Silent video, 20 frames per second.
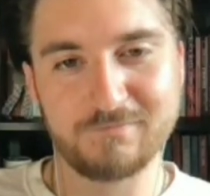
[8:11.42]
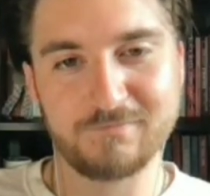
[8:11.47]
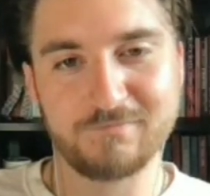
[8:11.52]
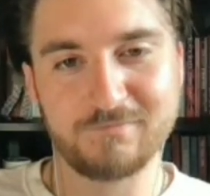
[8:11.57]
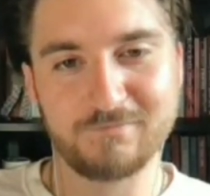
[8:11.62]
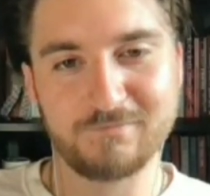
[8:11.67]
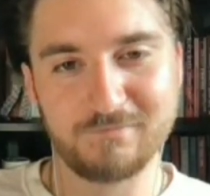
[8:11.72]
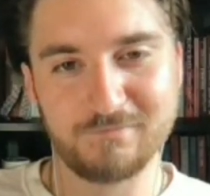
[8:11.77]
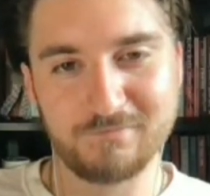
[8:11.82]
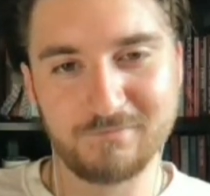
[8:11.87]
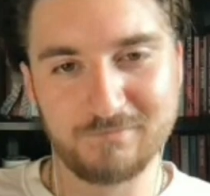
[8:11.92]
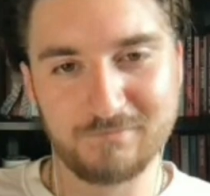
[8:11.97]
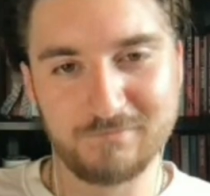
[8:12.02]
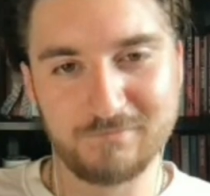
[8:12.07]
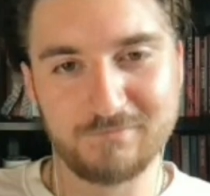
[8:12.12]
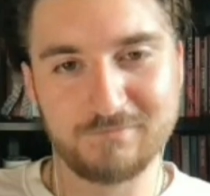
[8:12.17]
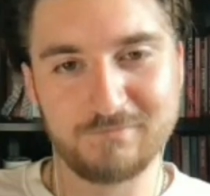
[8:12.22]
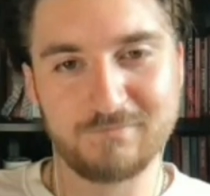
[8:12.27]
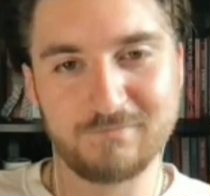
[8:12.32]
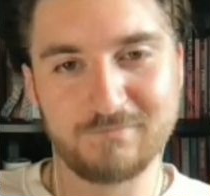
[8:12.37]

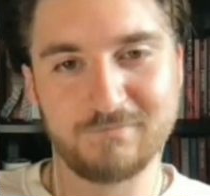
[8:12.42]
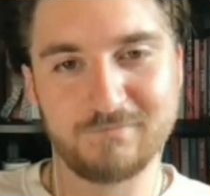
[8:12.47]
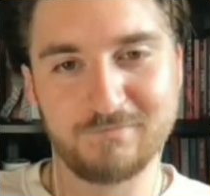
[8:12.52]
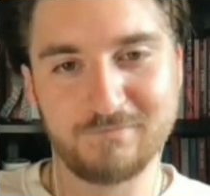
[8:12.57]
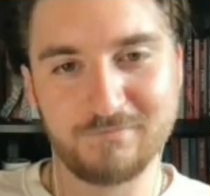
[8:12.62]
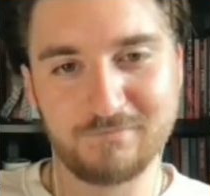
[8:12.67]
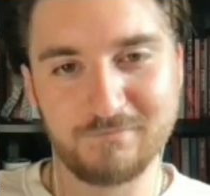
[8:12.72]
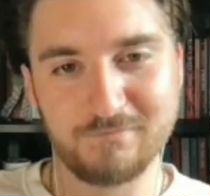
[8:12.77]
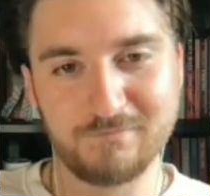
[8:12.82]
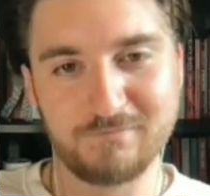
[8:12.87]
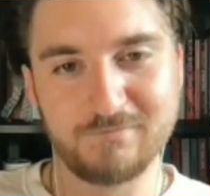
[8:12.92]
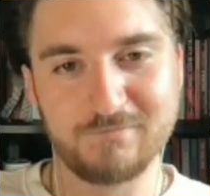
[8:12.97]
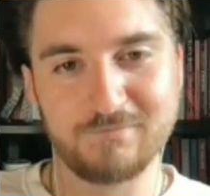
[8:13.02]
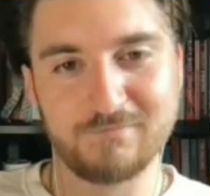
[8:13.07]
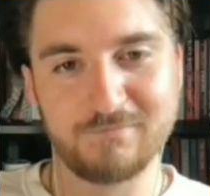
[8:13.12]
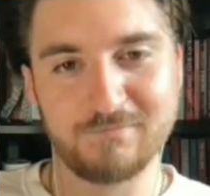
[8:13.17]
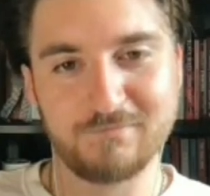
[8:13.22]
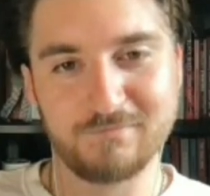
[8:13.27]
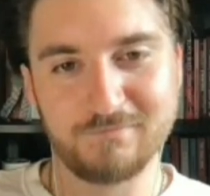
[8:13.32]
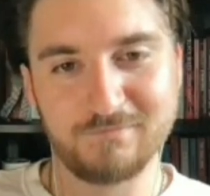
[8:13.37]

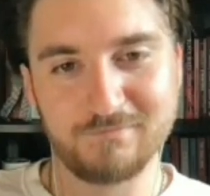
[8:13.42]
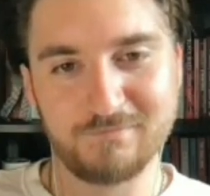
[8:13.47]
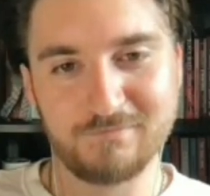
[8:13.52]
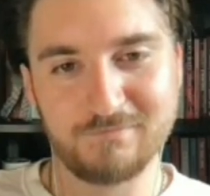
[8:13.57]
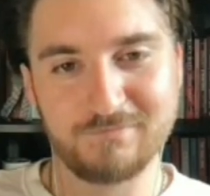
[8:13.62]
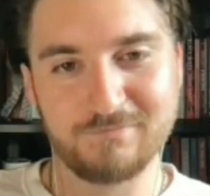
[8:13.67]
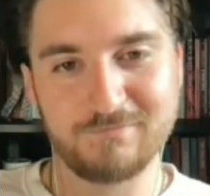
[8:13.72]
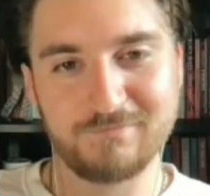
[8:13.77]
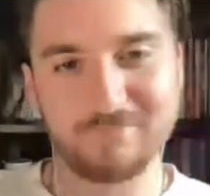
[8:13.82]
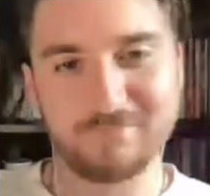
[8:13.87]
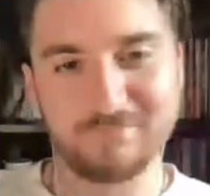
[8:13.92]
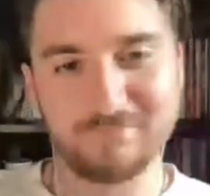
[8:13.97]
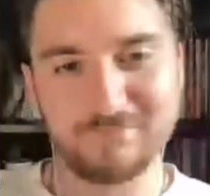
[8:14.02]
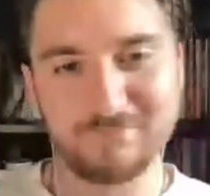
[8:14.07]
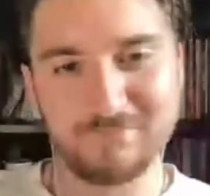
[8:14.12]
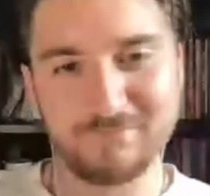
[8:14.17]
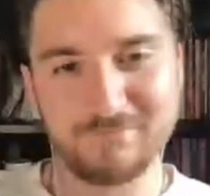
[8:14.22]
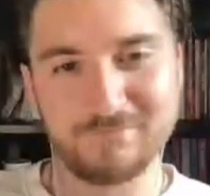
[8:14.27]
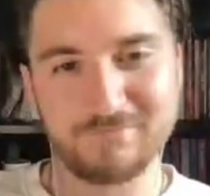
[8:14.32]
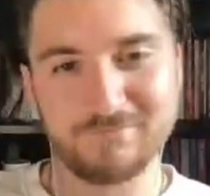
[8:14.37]

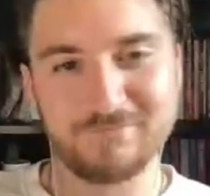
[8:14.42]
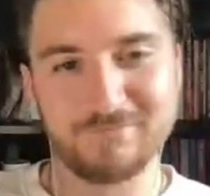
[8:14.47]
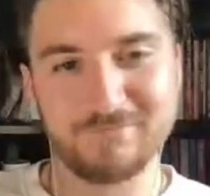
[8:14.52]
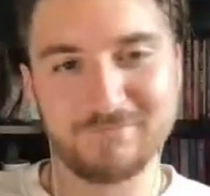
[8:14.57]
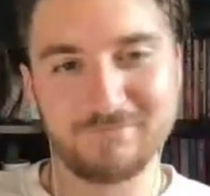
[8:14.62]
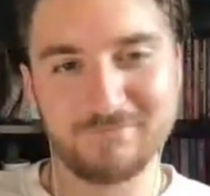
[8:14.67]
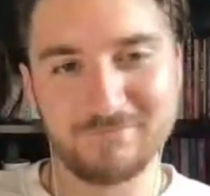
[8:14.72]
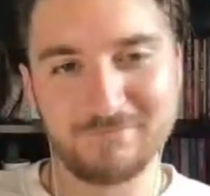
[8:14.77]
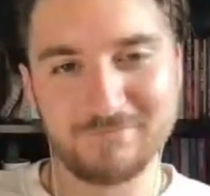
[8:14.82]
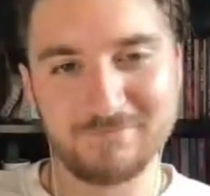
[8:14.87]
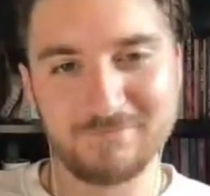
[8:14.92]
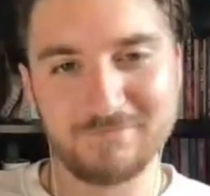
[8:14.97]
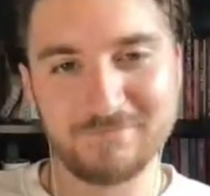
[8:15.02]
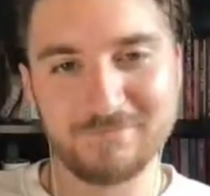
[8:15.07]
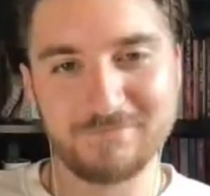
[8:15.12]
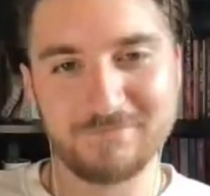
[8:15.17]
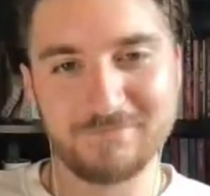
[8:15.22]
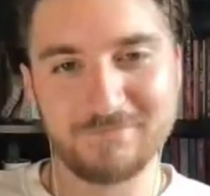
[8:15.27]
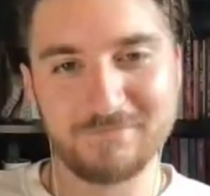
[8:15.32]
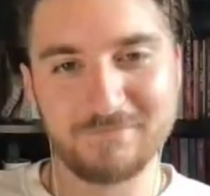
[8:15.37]

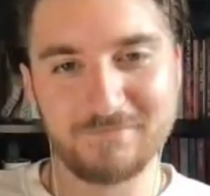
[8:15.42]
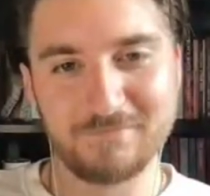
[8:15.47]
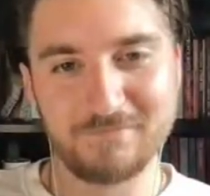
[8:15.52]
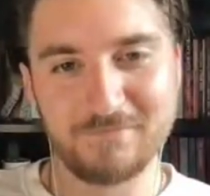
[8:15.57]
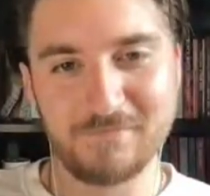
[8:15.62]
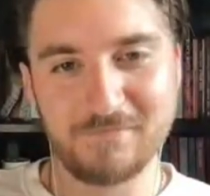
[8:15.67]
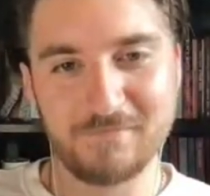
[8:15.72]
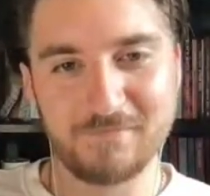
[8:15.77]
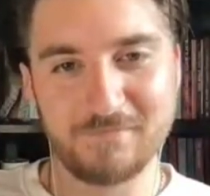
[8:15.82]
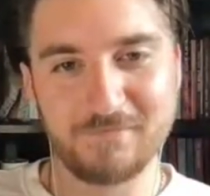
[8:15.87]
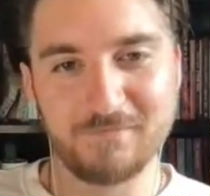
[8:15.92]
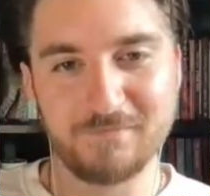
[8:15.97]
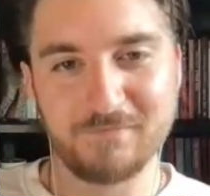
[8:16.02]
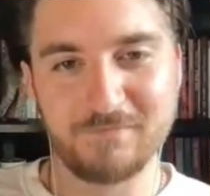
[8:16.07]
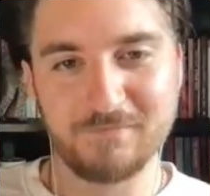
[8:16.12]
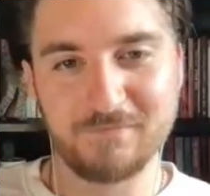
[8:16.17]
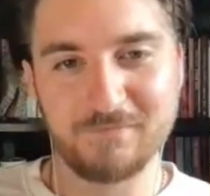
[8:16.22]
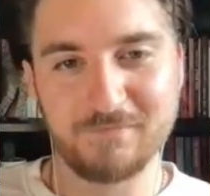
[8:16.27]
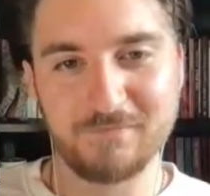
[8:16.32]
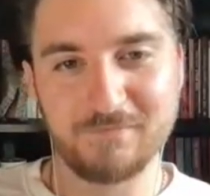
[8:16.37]

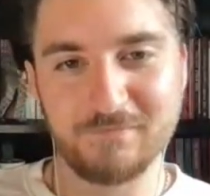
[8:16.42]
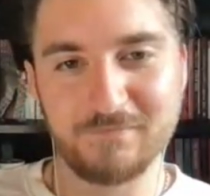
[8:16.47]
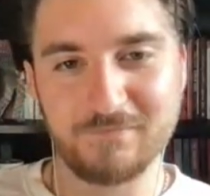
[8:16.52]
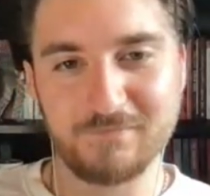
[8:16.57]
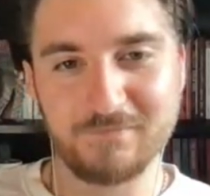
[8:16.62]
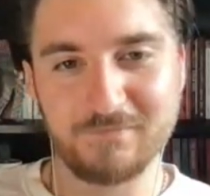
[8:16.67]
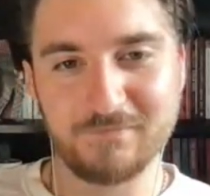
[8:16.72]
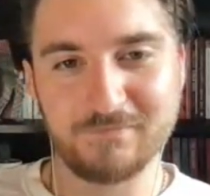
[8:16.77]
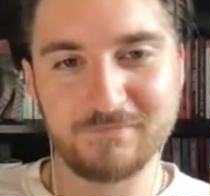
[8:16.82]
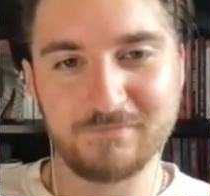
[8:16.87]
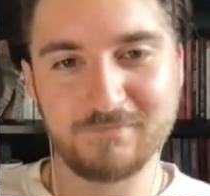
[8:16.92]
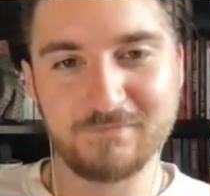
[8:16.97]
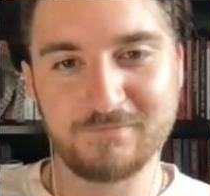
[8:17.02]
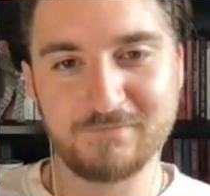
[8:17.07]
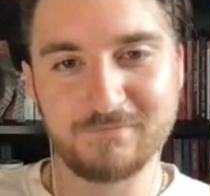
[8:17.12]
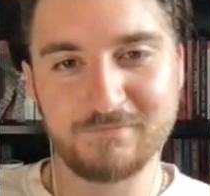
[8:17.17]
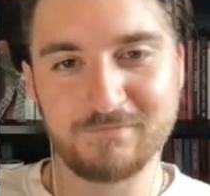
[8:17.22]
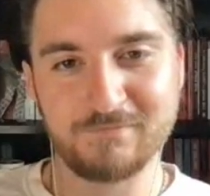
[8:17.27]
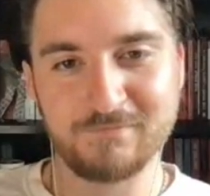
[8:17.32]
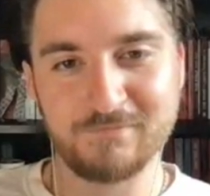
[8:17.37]

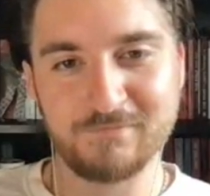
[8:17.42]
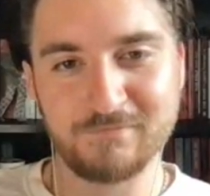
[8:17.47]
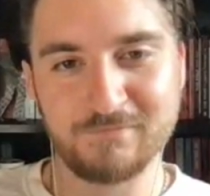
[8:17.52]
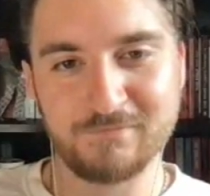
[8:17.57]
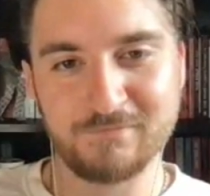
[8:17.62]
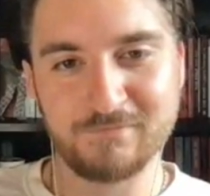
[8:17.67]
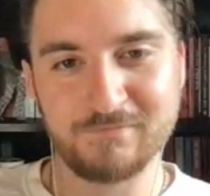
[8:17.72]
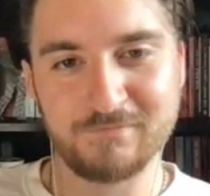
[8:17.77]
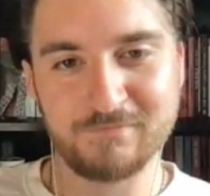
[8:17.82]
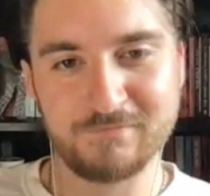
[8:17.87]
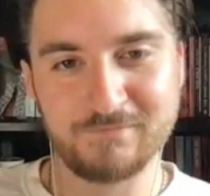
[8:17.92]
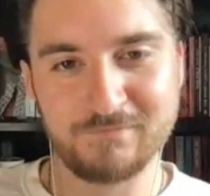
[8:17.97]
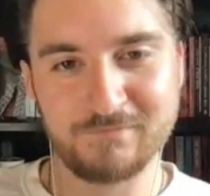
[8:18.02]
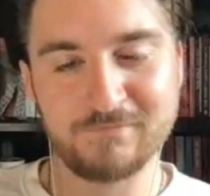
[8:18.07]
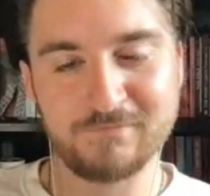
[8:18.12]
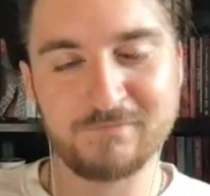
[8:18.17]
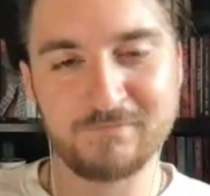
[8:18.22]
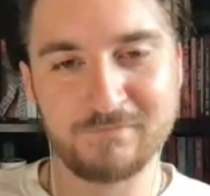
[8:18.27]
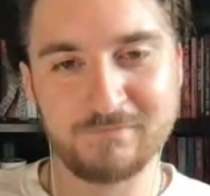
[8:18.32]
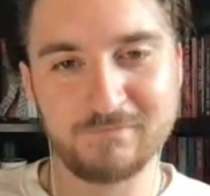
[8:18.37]
No words are spoken by the person on screen.